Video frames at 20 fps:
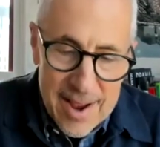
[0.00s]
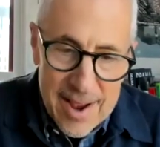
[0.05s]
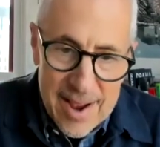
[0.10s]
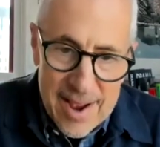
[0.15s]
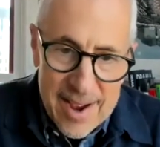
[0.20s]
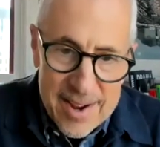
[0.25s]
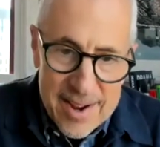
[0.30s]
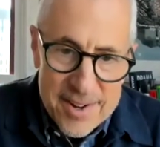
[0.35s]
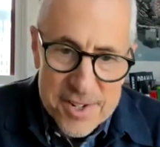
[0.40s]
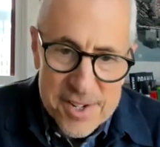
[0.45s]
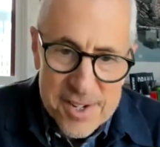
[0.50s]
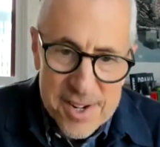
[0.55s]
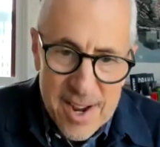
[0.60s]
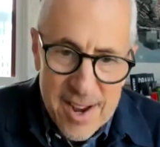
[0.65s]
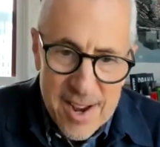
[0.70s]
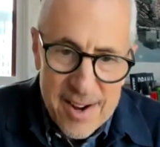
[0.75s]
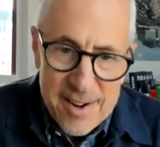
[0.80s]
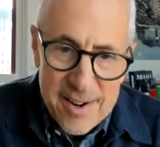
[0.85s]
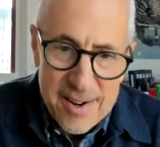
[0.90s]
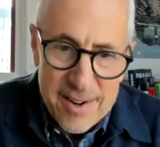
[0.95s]
I
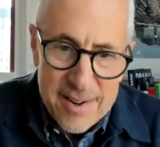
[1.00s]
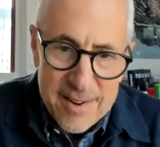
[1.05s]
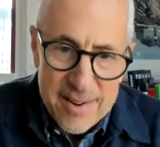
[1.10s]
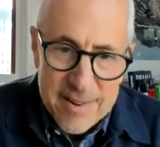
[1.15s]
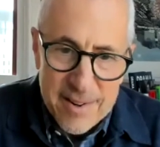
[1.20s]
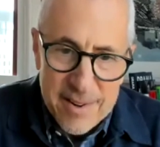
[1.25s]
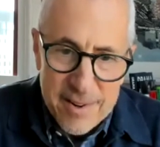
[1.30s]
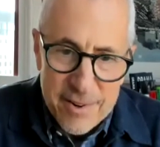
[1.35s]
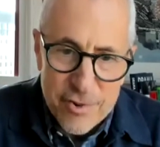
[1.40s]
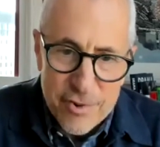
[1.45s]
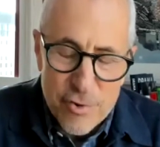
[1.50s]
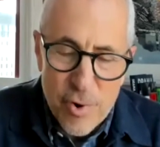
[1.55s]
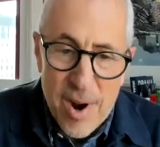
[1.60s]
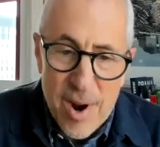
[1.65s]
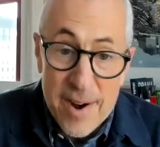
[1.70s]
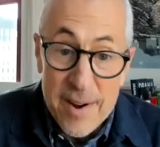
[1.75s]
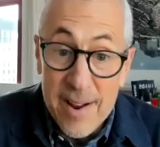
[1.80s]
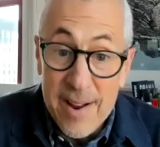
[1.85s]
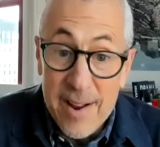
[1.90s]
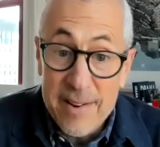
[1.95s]
decided to
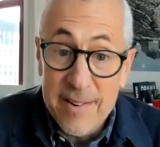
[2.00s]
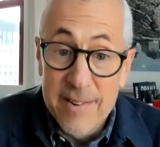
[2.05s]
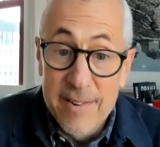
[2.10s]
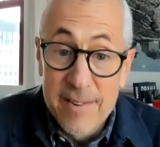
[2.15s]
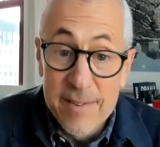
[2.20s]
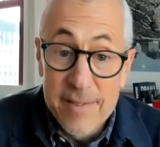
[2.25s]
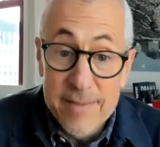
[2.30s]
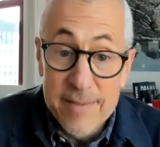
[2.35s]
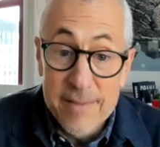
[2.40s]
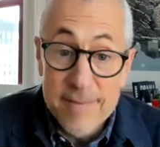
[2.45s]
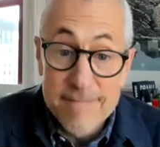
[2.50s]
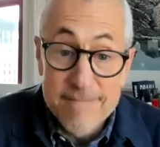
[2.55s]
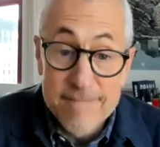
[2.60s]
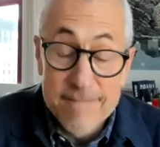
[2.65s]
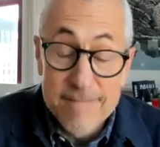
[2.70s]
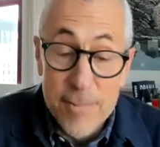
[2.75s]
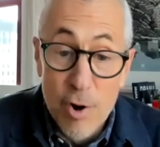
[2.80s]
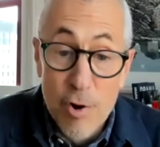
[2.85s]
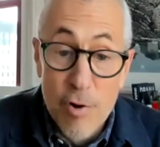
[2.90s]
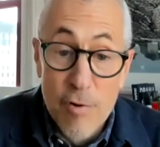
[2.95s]
try not to
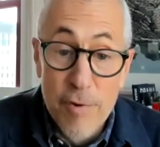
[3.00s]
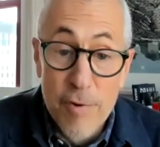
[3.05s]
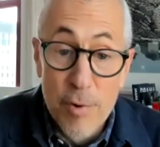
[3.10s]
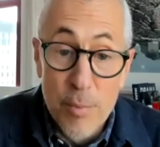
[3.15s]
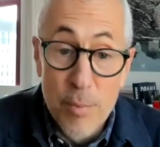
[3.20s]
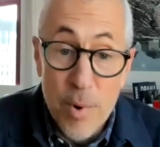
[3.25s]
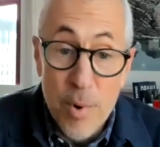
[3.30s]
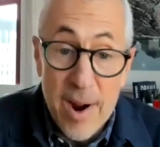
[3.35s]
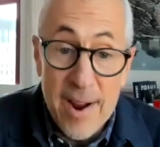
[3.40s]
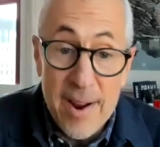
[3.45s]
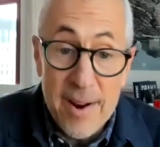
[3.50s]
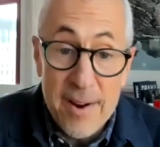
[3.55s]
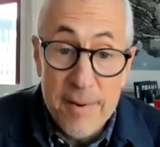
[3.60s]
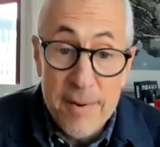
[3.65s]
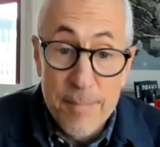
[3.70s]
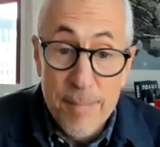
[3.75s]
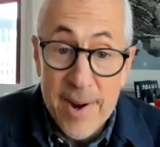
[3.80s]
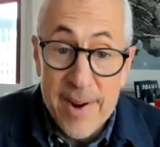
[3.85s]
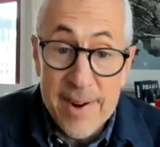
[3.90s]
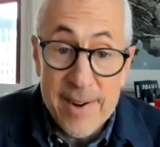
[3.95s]

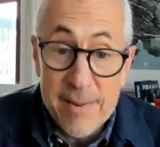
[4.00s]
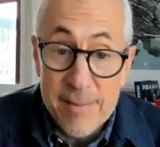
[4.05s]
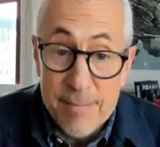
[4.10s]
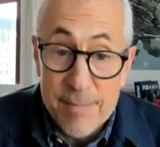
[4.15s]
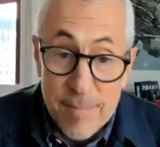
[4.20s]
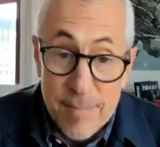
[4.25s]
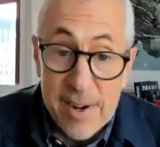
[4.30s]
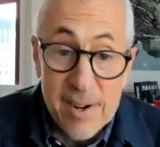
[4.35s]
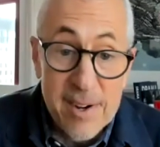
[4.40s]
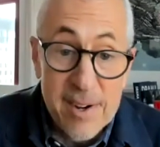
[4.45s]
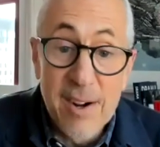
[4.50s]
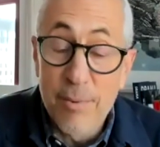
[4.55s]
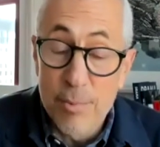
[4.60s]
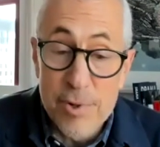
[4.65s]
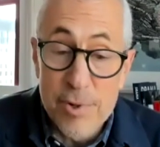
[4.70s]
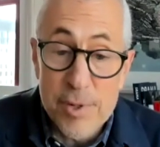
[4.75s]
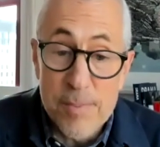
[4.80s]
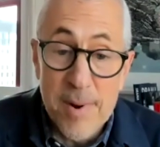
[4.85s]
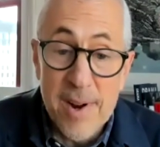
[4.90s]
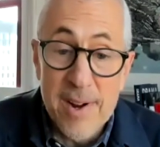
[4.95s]
override my gut
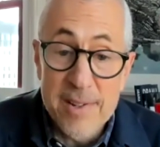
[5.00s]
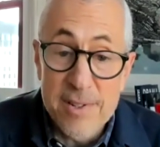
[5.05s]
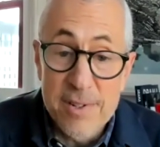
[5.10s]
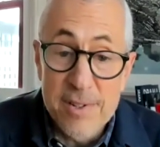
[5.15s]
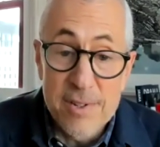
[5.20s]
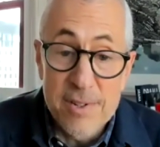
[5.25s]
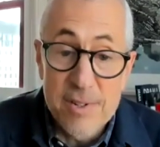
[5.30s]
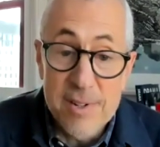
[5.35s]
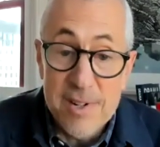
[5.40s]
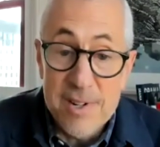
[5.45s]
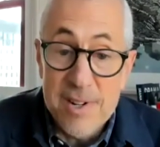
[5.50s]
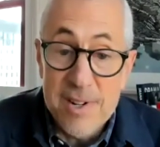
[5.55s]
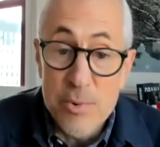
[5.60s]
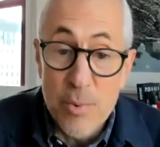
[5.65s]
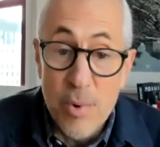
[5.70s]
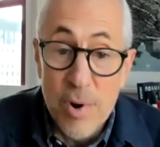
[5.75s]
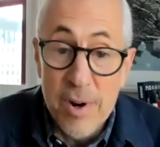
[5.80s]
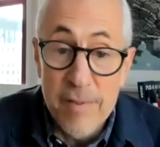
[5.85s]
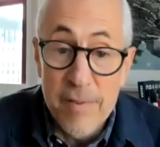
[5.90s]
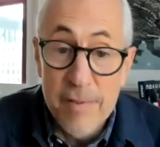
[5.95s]
responses to each
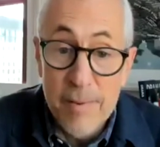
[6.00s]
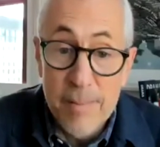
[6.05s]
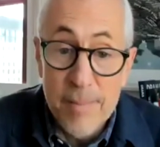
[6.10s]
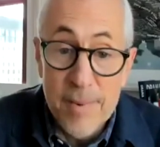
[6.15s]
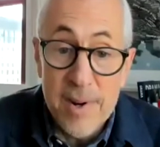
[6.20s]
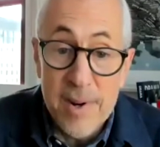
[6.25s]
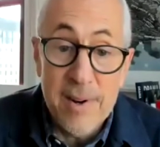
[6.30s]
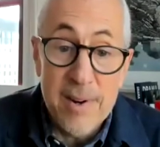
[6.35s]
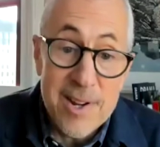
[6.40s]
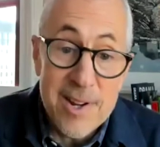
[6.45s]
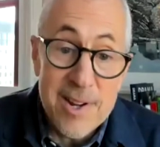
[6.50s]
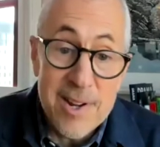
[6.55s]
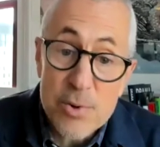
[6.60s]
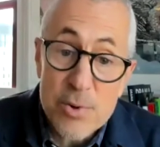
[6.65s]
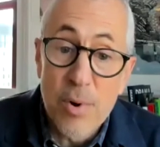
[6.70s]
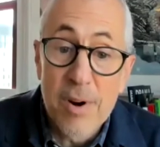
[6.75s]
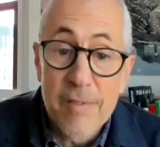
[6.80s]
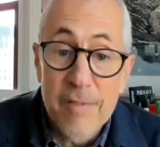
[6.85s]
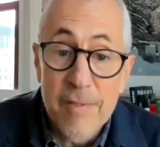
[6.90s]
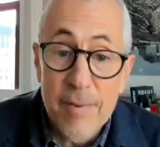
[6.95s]
one of them. And each
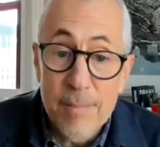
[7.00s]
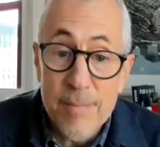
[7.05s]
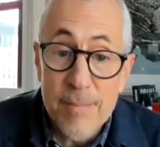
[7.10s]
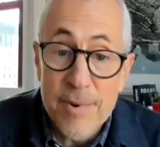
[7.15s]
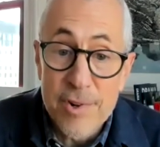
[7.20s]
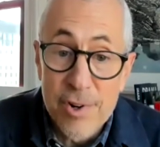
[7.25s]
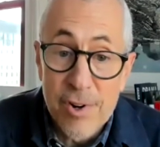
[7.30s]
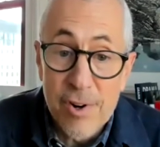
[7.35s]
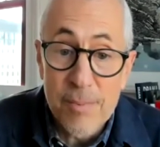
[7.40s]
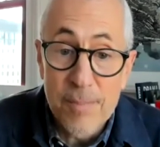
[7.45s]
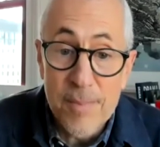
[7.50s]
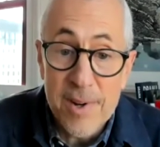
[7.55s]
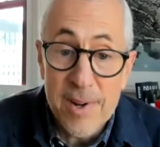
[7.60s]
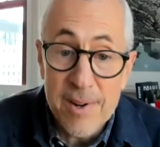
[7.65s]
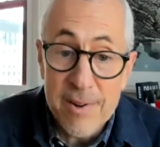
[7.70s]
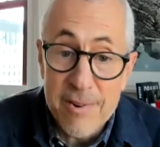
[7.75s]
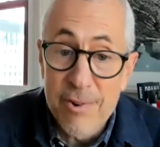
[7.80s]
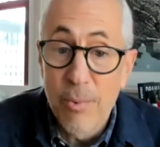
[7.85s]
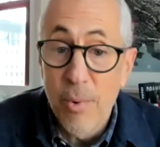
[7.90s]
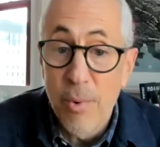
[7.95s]
one of them took me
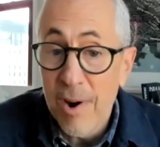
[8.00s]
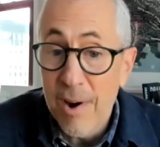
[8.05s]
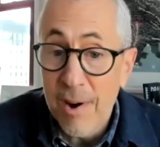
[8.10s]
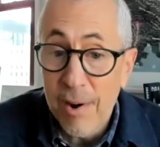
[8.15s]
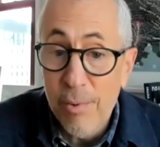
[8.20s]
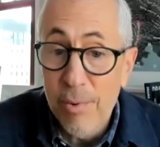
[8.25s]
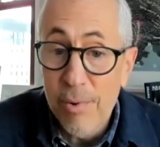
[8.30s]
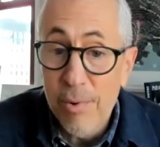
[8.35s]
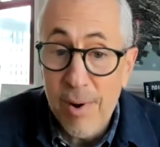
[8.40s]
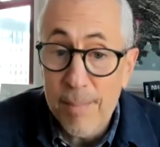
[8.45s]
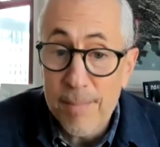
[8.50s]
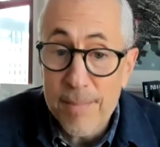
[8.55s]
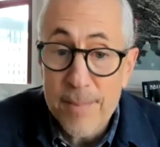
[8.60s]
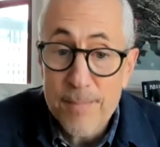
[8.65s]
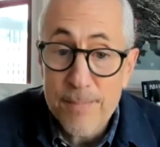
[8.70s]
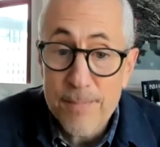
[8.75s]
to where I grew up